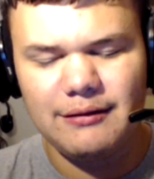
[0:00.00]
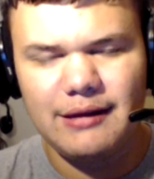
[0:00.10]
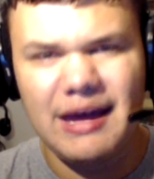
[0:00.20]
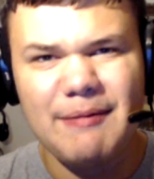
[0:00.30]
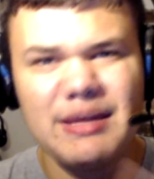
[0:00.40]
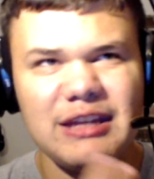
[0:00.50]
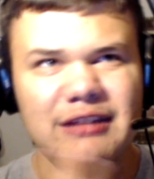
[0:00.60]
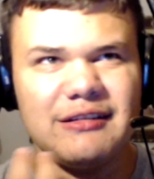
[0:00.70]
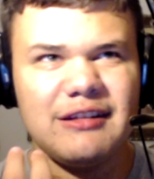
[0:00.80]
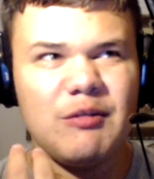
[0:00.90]
I mean,
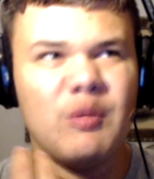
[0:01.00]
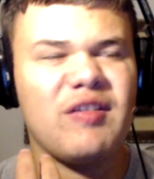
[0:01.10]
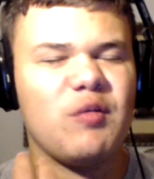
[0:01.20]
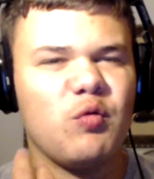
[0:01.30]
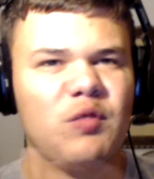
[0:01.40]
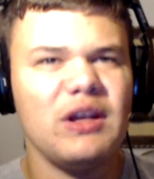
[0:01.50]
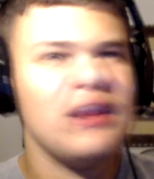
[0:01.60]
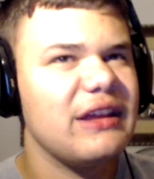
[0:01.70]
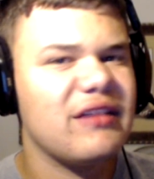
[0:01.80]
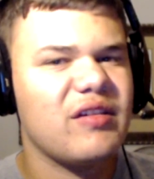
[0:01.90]
was it
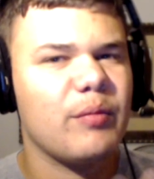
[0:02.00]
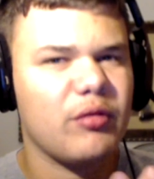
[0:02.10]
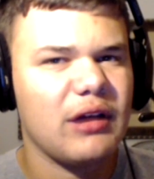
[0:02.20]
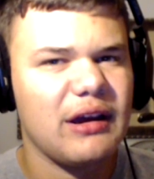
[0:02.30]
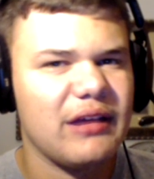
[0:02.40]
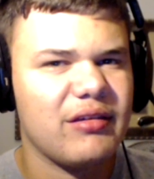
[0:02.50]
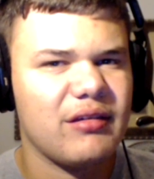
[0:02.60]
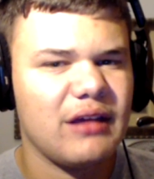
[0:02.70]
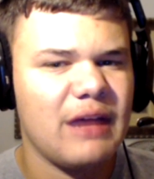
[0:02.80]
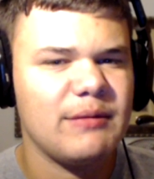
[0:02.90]
really a surprise?
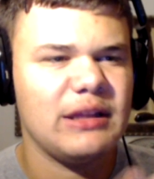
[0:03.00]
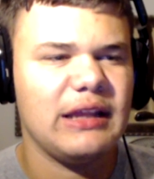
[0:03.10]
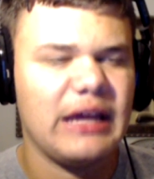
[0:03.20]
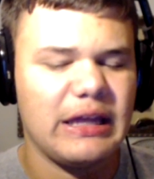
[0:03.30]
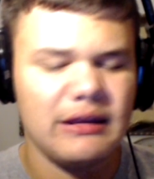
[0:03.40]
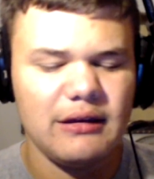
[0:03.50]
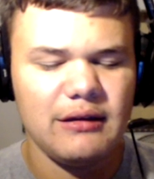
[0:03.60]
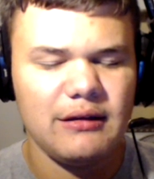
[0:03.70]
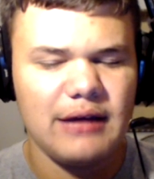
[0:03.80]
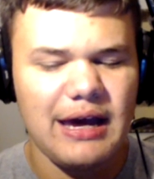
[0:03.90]
I mean, like,
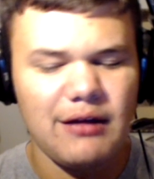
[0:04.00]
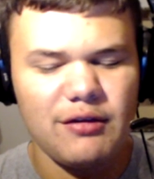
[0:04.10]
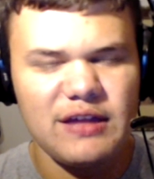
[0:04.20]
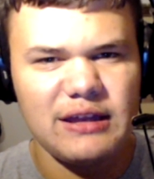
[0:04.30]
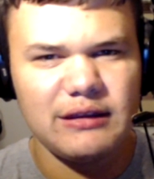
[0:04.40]
I don't think,